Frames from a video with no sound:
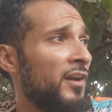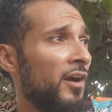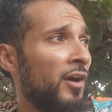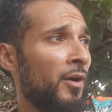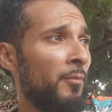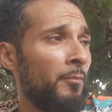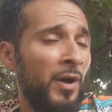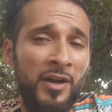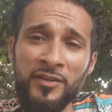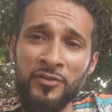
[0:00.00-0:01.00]

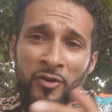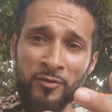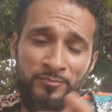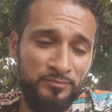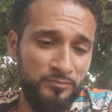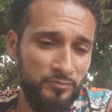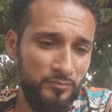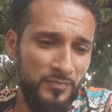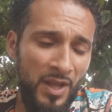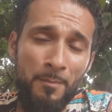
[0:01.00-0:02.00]
But, you know,
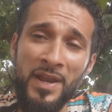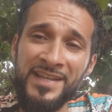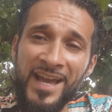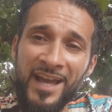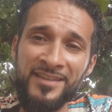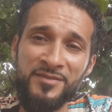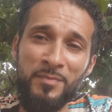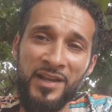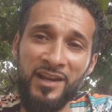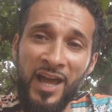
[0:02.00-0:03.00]
many hands
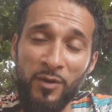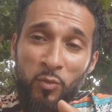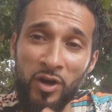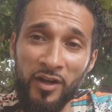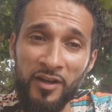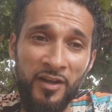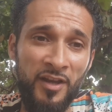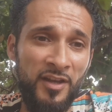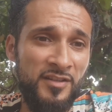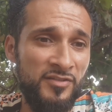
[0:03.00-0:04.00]
make light work.
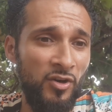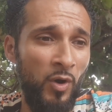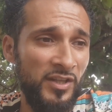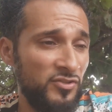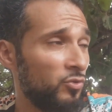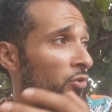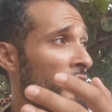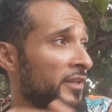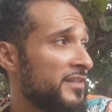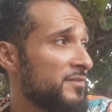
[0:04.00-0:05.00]
So I
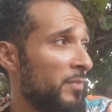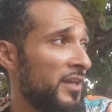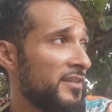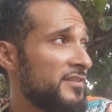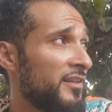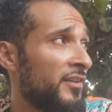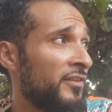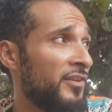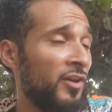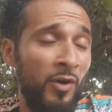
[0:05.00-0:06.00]
saw this space,
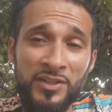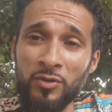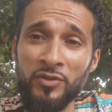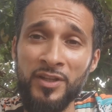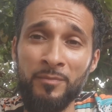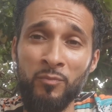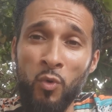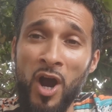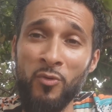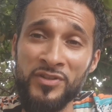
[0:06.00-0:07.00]
and, you know, I told him
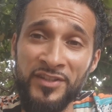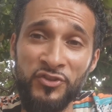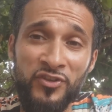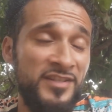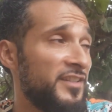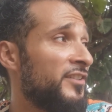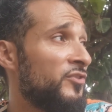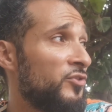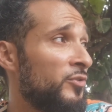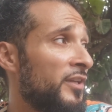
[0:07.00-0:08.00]
what I was interested
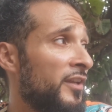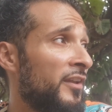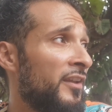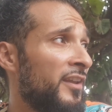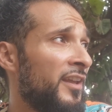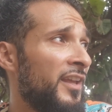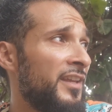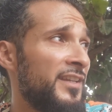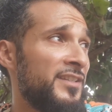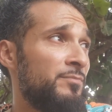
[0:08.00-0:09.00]
in doing, and
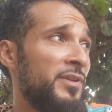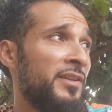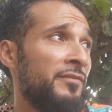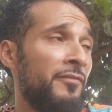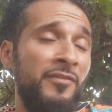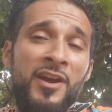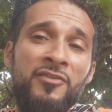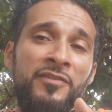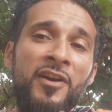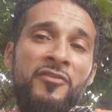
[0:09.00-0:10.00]
he's been
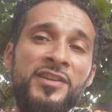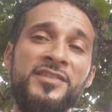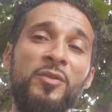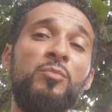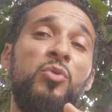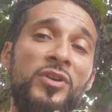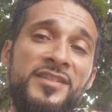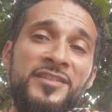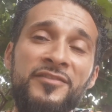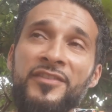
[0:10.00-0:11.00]
very
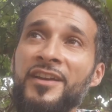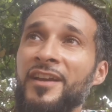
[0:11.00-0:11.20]
supportive